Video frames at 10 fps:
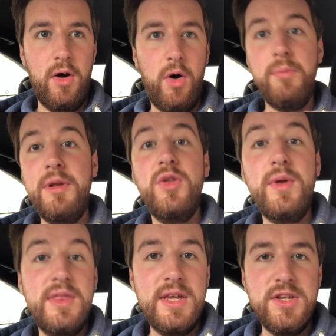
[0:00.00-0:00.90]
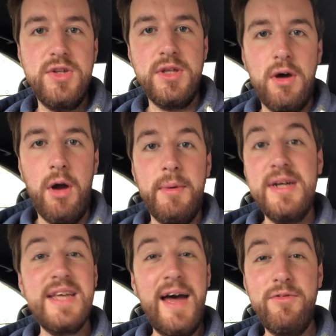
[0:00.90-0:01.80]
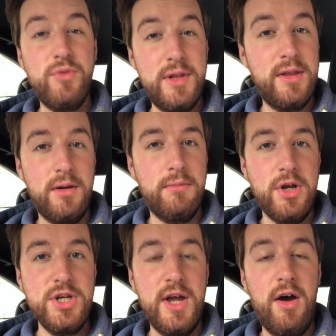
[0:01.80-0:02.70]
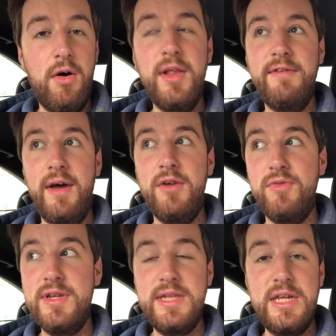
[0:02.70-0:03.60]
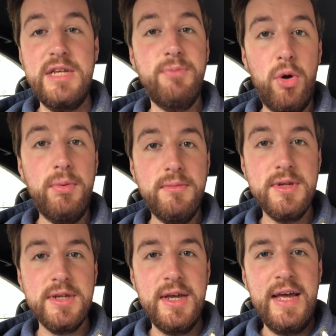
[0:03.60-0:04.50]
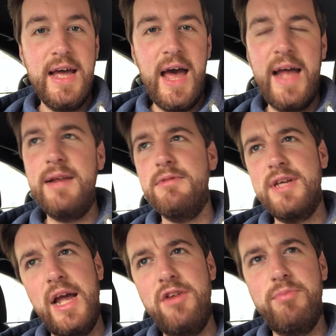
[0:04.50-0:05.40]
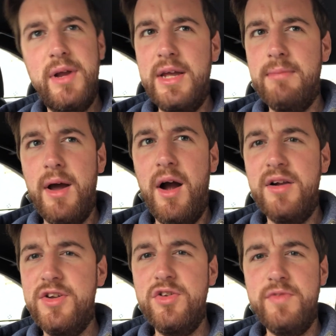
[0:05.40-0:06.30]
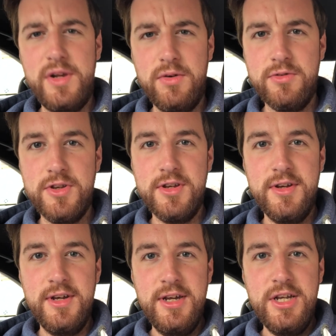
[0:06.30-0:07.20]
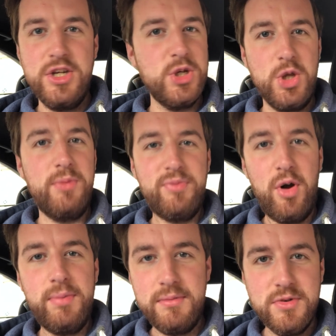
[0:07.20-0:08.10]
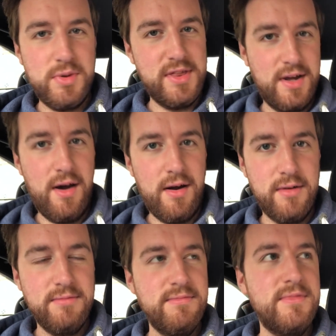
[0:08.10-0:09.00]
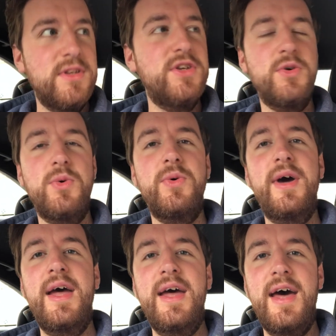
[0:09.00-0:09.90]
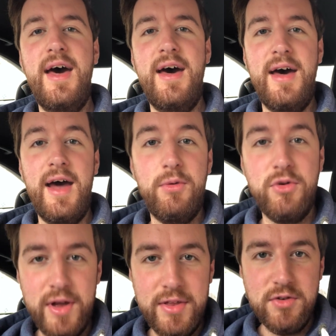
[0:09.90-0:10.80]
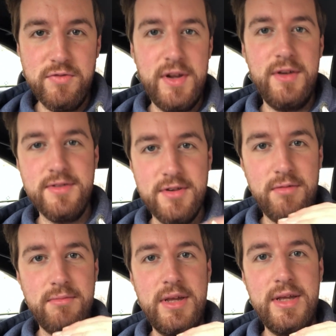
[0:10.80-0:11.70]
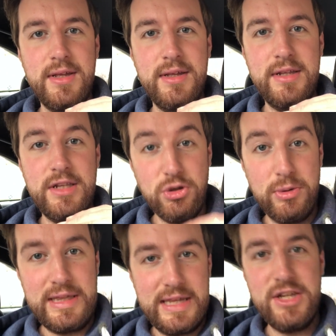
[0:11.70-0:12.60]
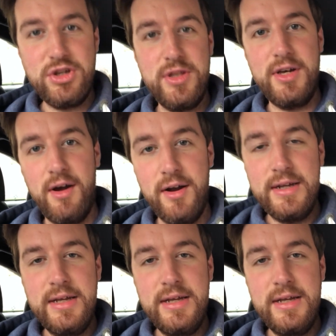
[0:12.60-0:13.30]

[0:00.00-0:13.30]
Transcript: on me doing things to the car, because I haven't really done much. All I've had recently is problems, and it was kind of breaking my heart to do videos just on problems with the car. So I would rather do videos on me doing things to the car.